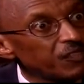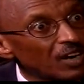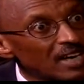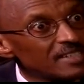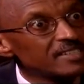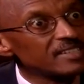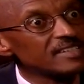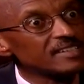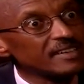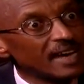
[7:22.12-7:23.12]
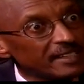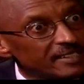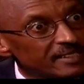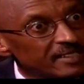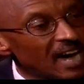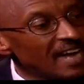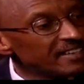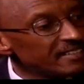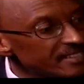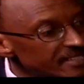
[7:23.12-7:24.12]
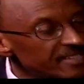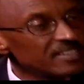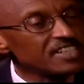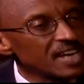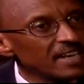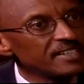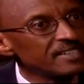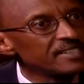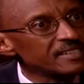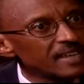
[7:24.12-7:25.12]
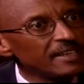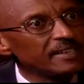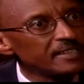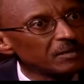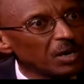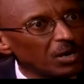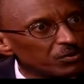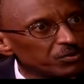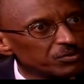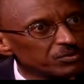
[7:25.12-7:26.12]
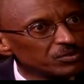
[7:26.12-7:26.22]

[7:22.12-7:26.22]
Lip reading: France is indicted and this judge is silent about.